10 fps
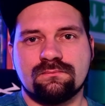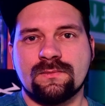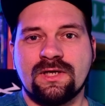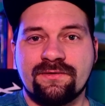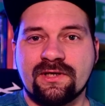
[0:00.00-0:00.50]

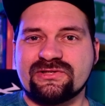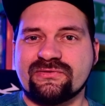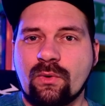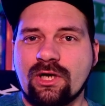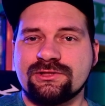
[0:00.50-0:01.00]
Thanks for
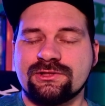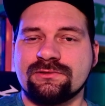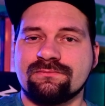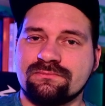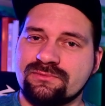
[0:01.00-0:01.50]

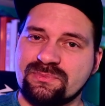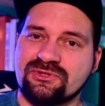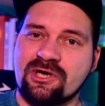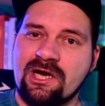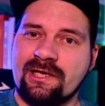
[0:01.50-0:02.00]
watching,
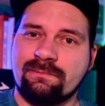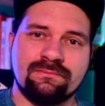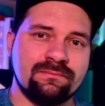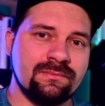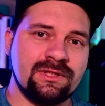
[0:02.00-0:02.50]
subscribe,
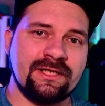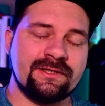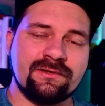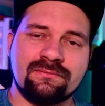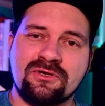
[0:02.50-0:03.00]
like,
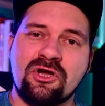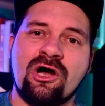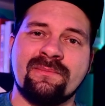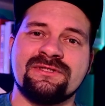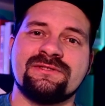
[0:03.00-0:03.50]

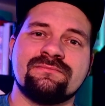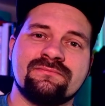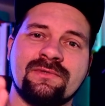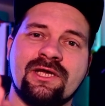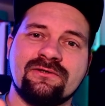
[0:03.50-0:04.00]
comment,
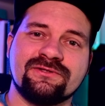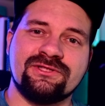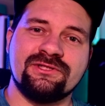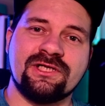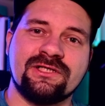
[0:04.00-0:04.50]
and I'll see
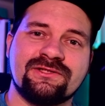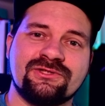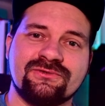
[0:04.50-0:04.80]
you guys soon.